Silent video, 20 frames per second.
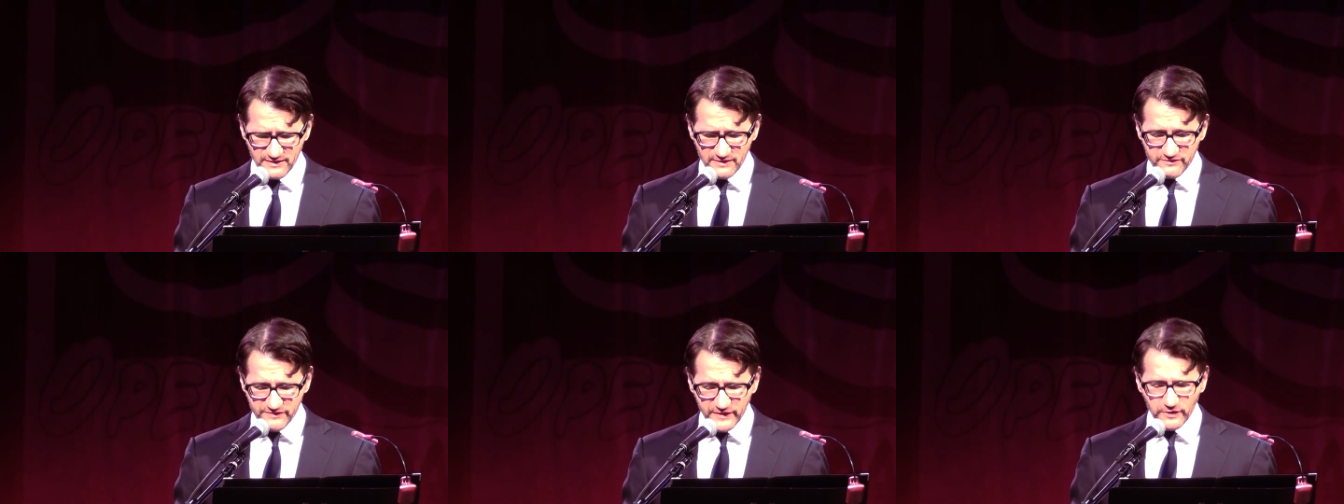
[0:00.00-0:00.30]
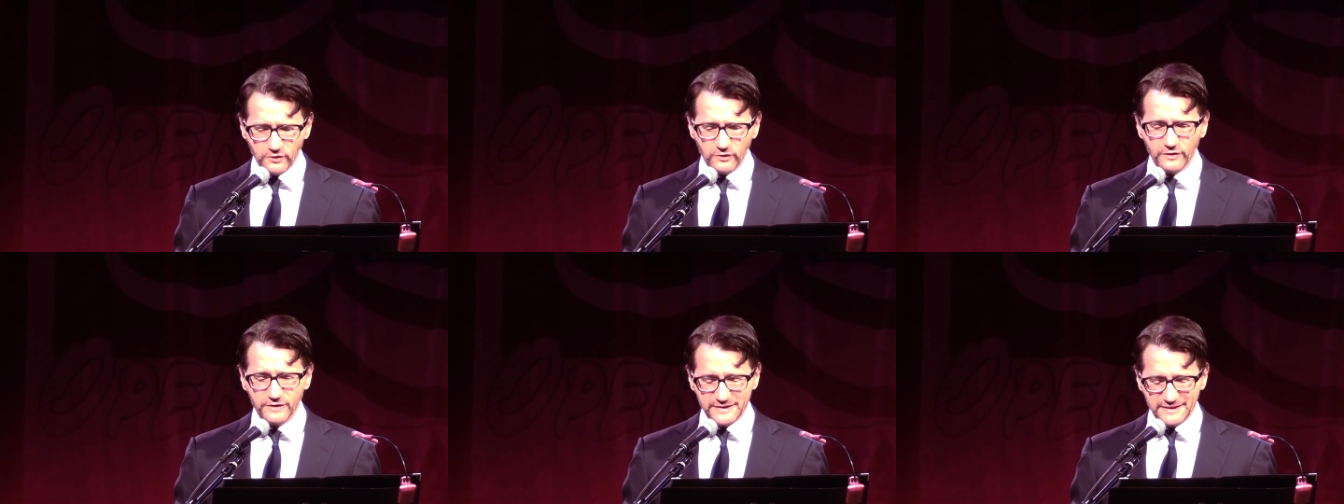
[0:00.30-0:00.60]

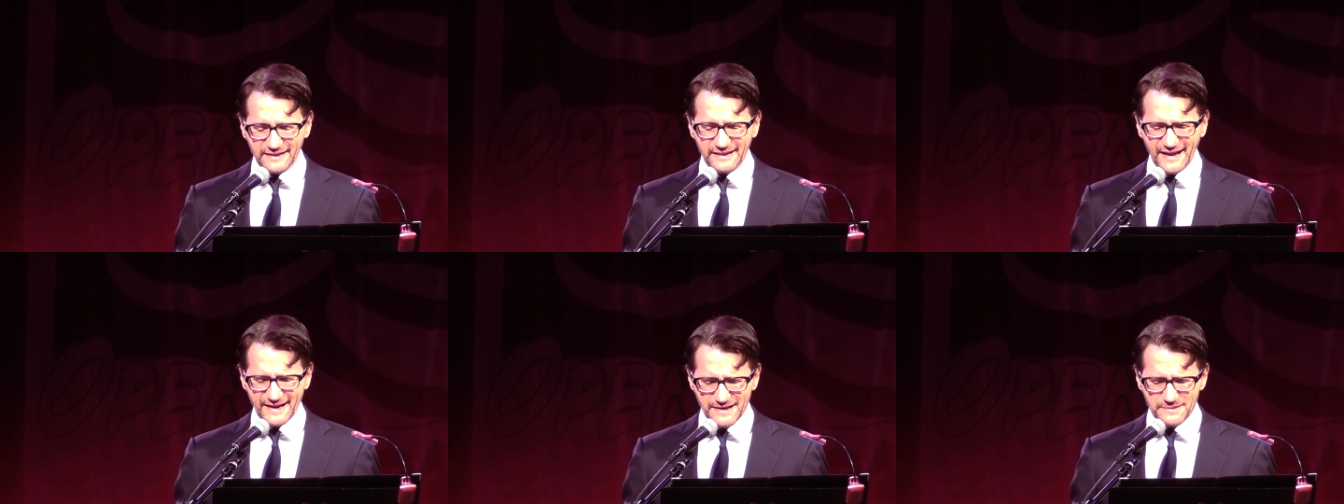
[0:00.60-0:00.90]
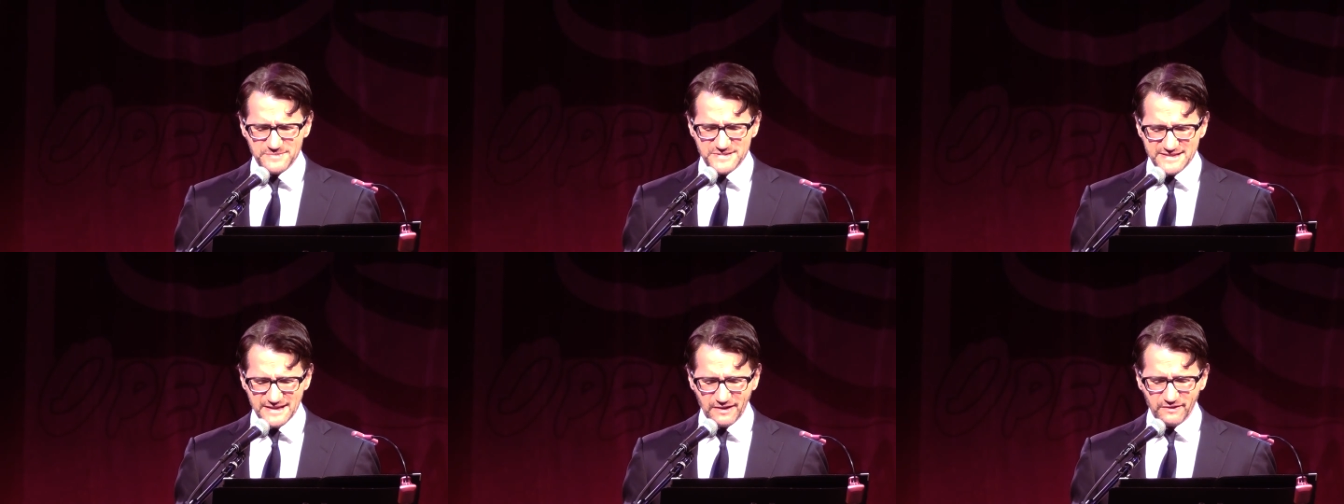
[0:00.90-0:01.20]
Phil could let
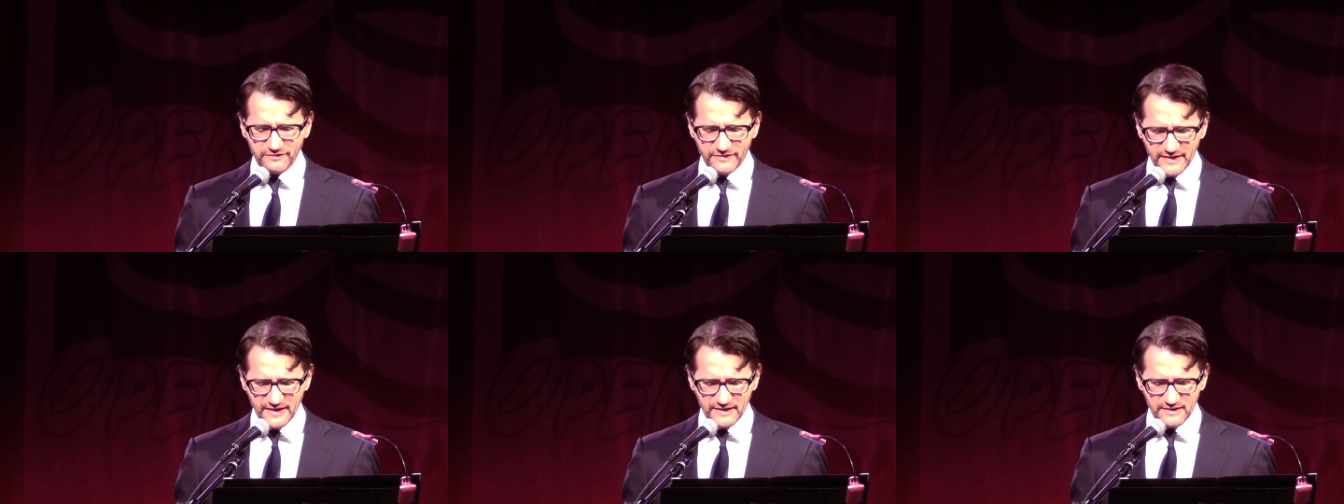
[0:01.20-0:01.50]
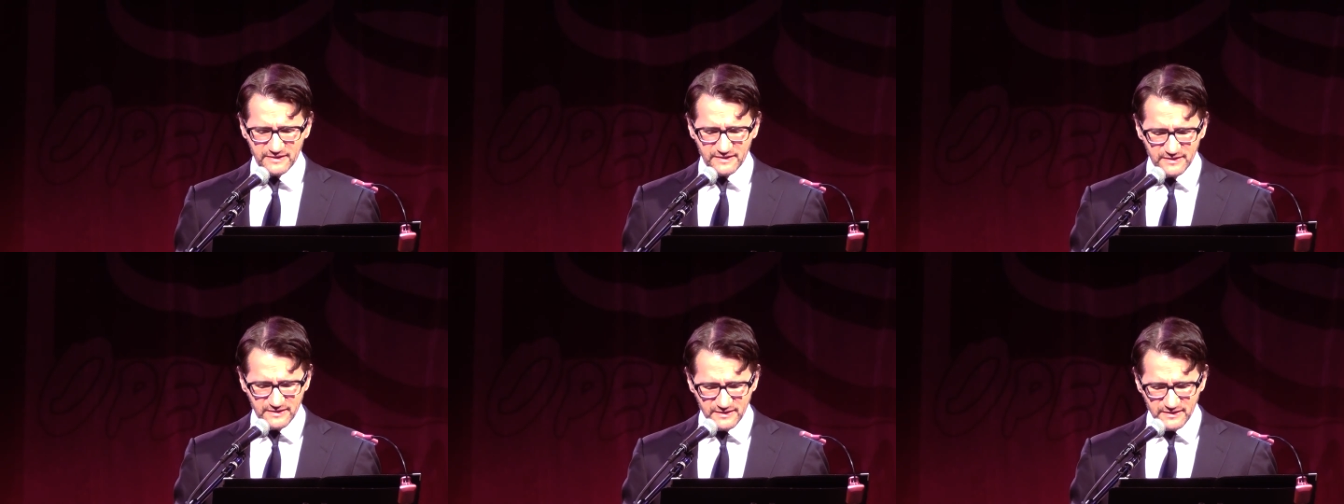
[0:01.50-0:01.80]
himself
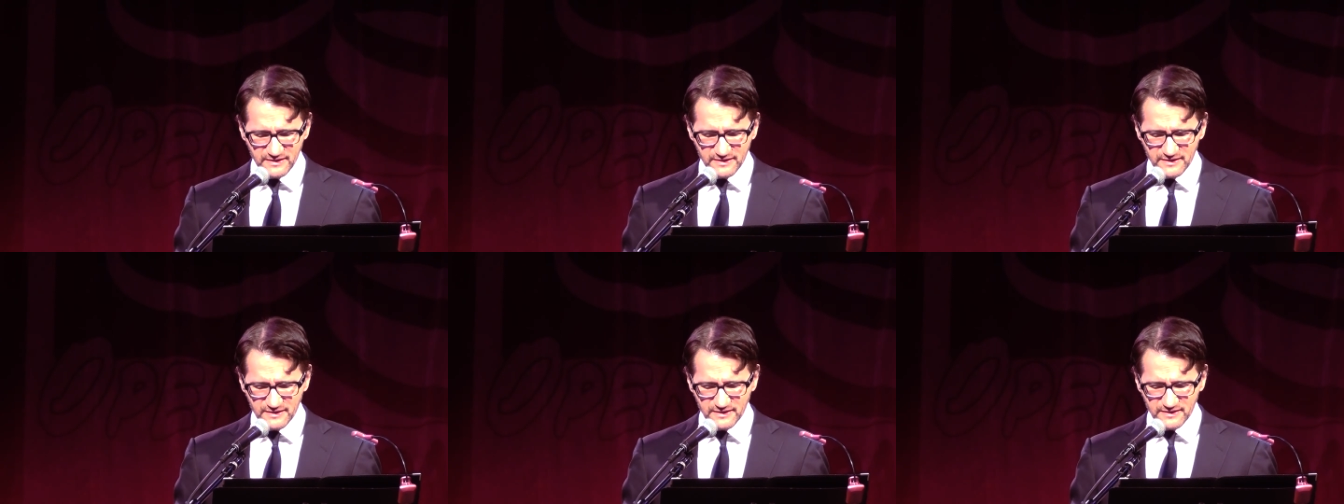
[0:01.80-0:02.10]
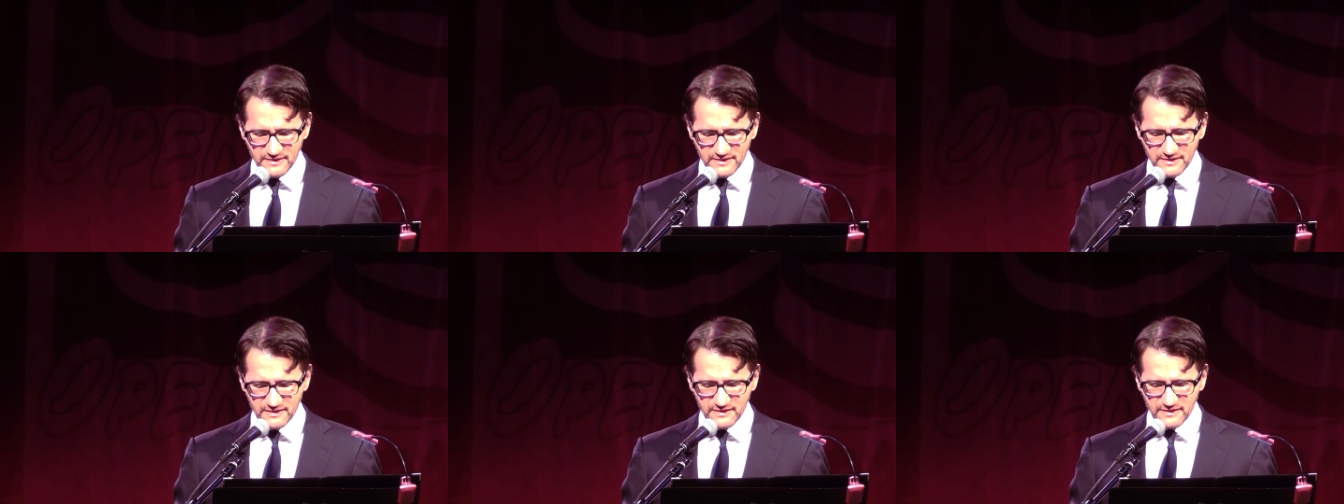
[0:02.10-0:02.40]
in.
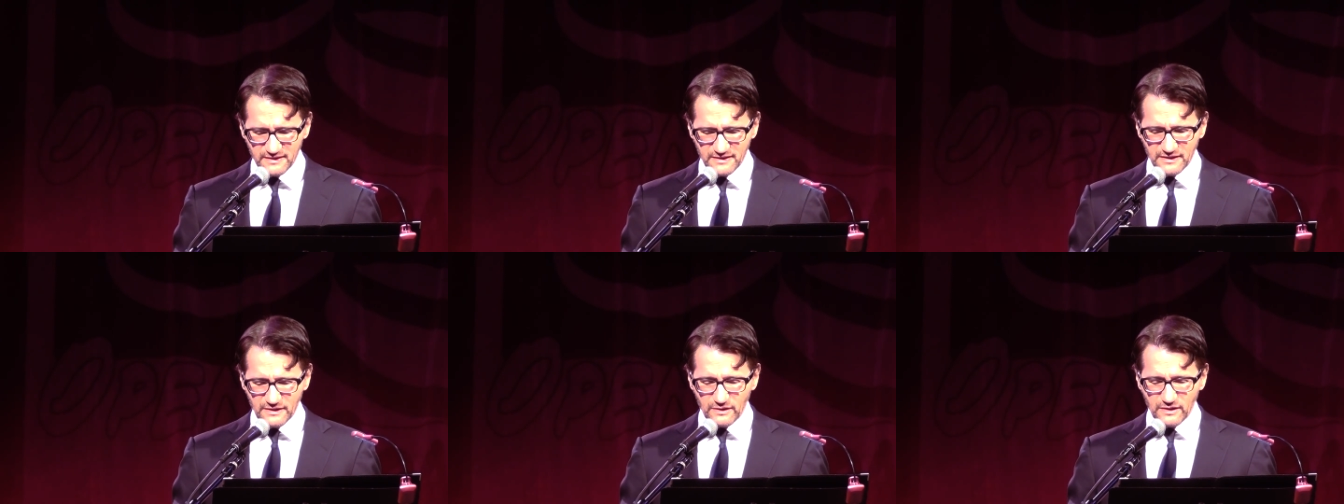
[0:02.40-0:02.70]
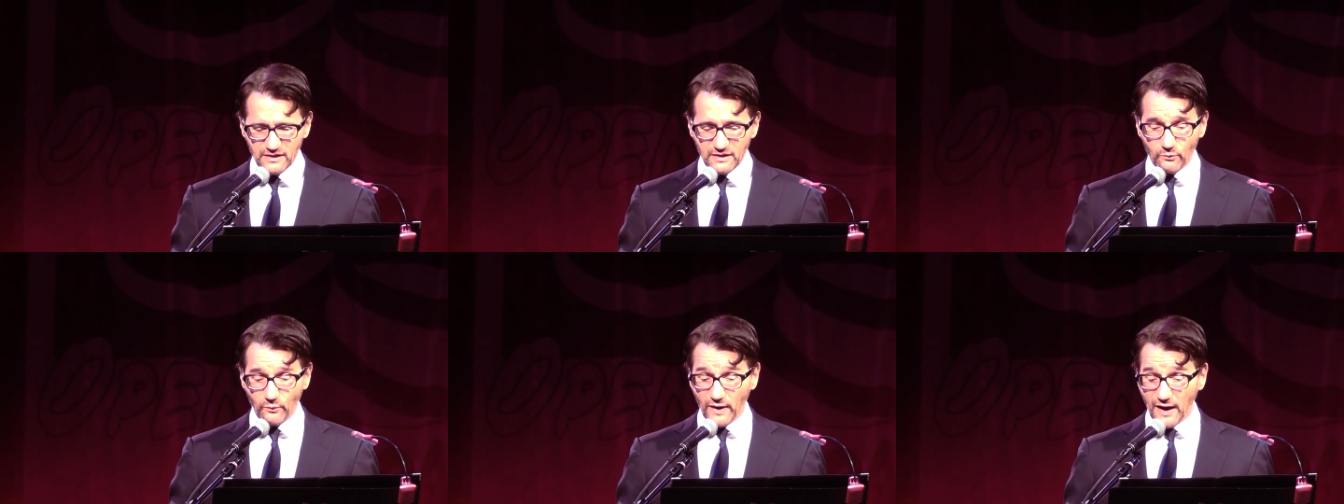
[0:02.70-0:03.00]

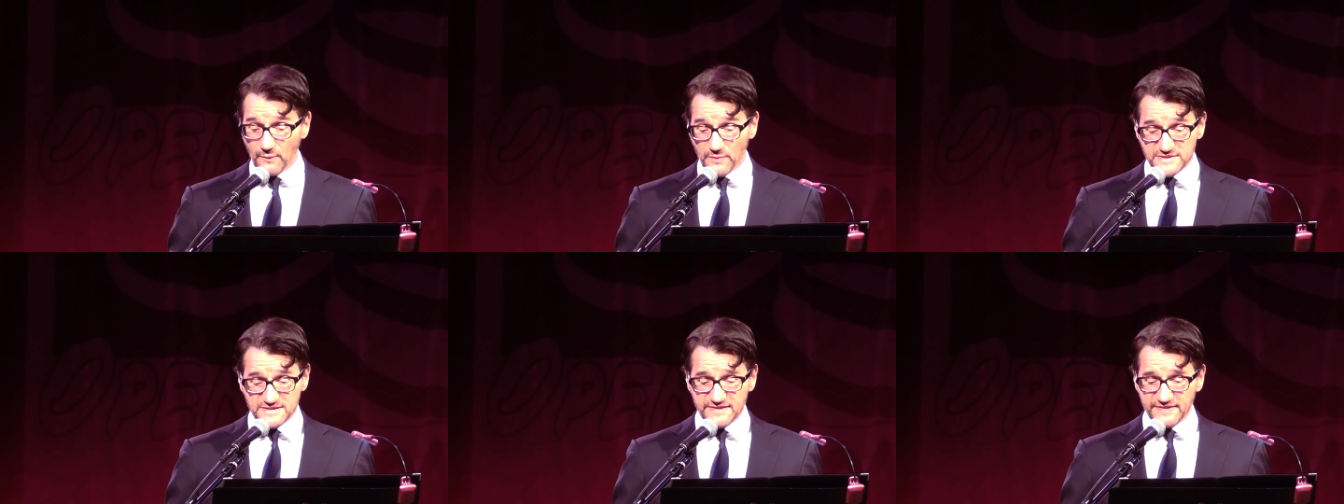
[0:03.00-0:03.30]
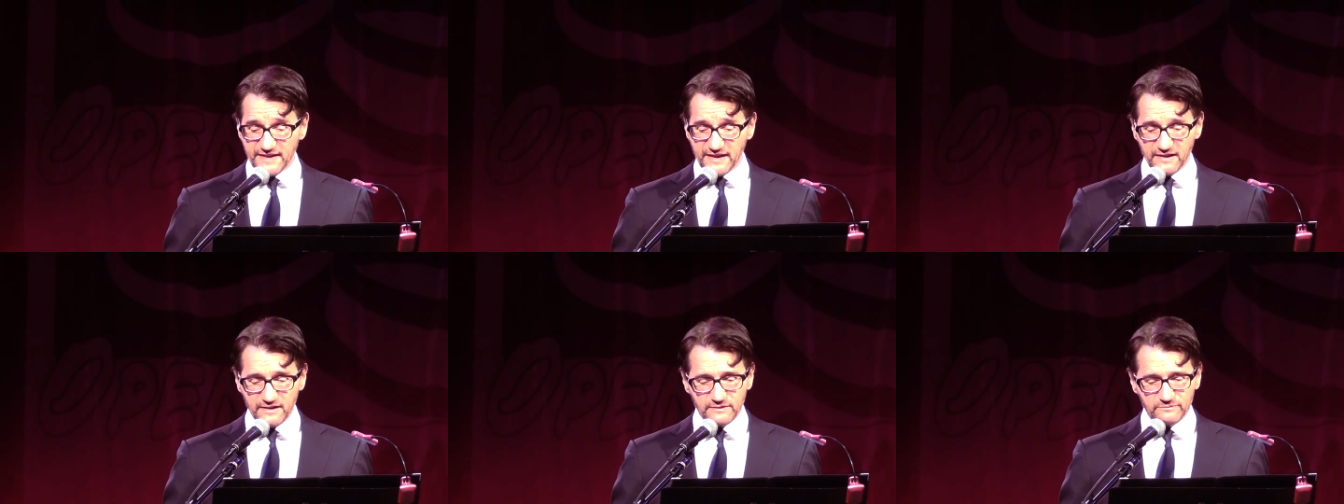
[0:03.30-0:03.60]
When I wasn't
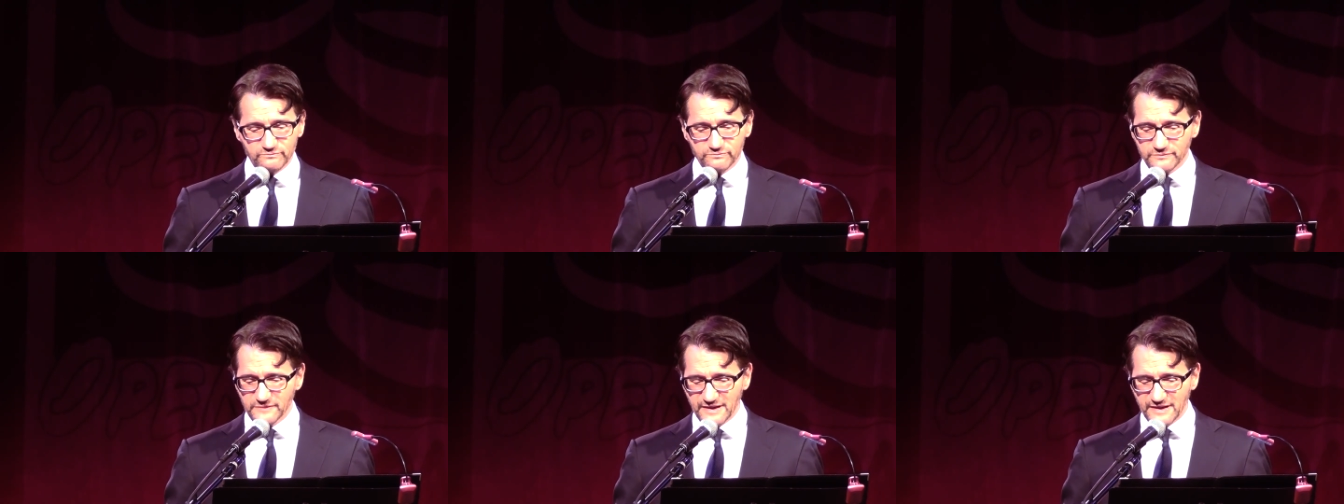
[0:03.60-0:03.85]
there,